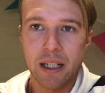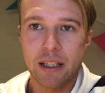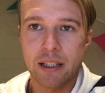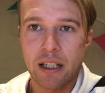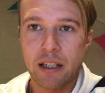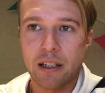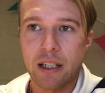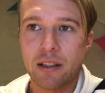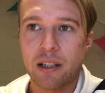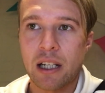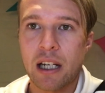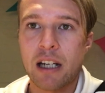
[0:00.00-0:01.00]
playing there in
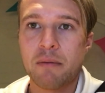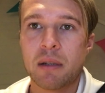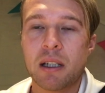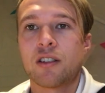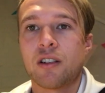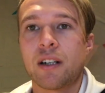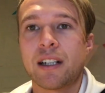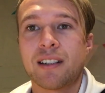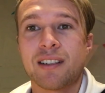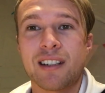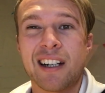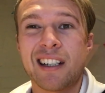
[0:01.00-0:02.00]
his time. So I
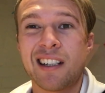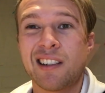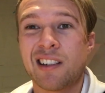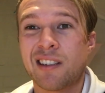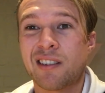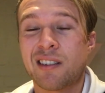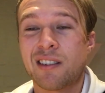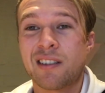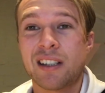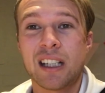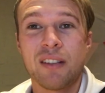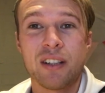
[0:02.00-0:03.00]
decided just
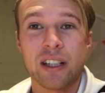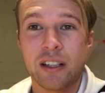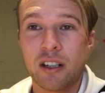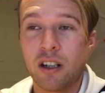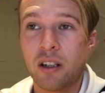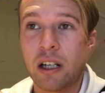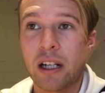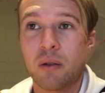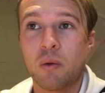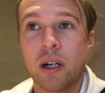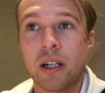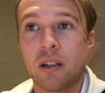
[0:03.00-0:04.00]
to give it a go, like,
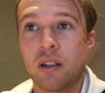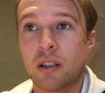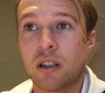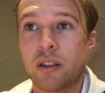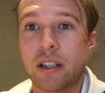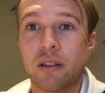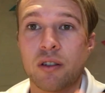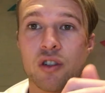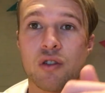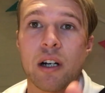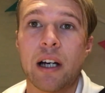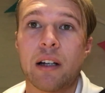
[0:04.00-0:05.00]
why not go there on
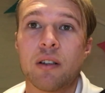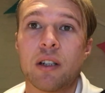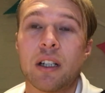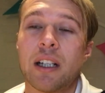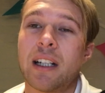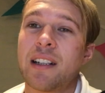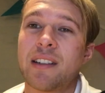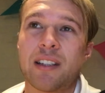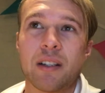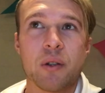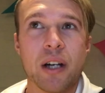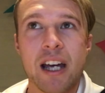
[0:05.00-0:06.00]
trial,
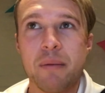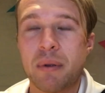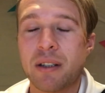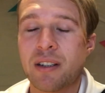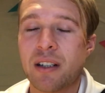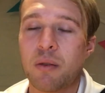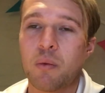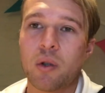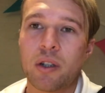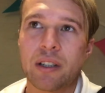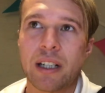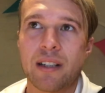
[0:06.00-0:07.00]
see what happens, and the
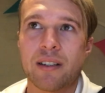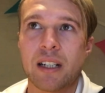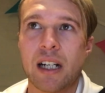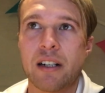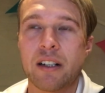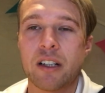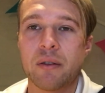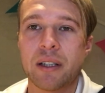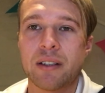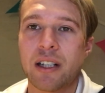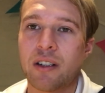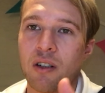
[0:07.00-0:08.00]
worst case scenario
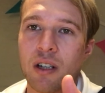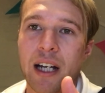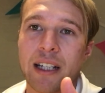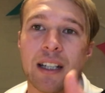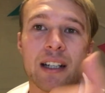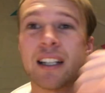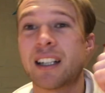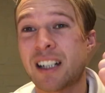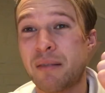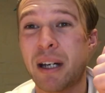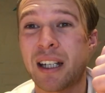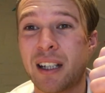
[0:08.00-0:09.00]
is I don't like it, I can
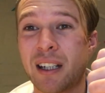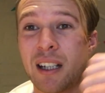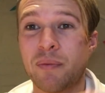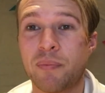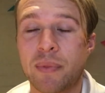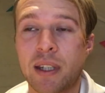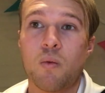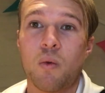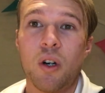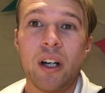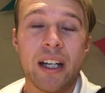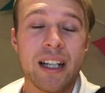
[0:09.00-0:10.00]
come back again.
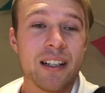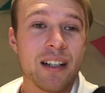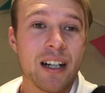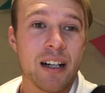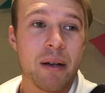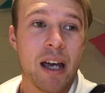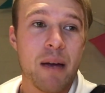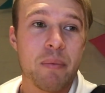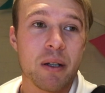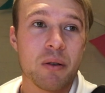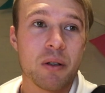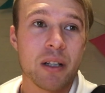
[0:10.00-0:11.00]
What ended up
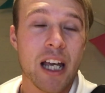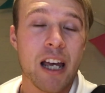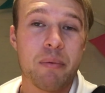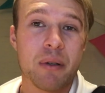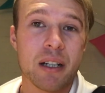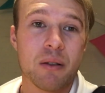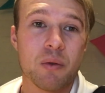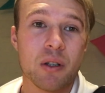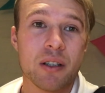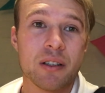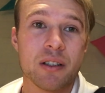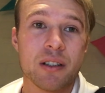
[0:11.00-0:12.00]
happening
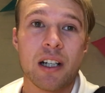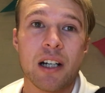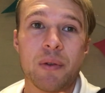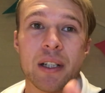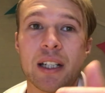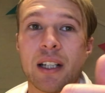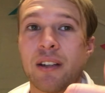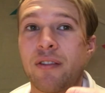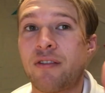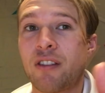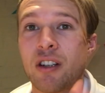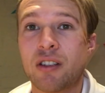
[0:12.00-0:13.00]
was, I went there the
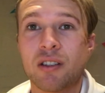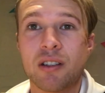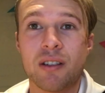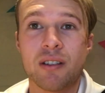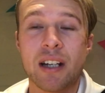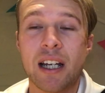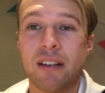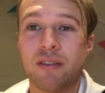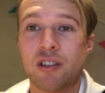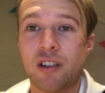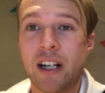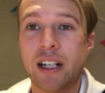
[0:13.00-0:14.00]
first day of
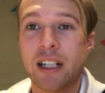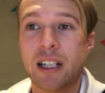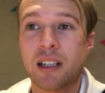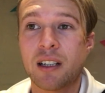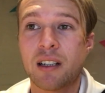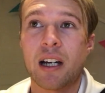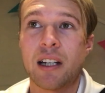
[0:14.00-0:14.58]
training,